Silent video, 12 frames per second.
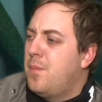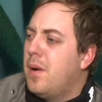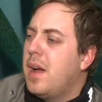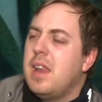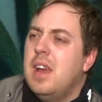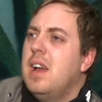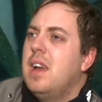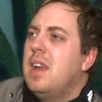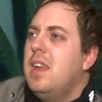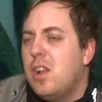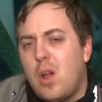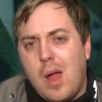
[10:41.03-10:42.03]
But,
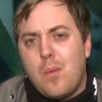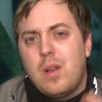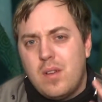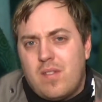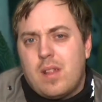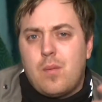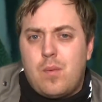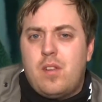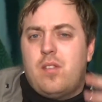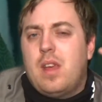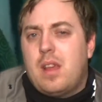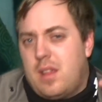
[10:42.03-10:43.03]
you know, I really
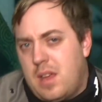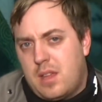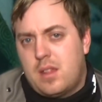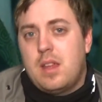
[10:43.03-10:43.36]
wish they, like,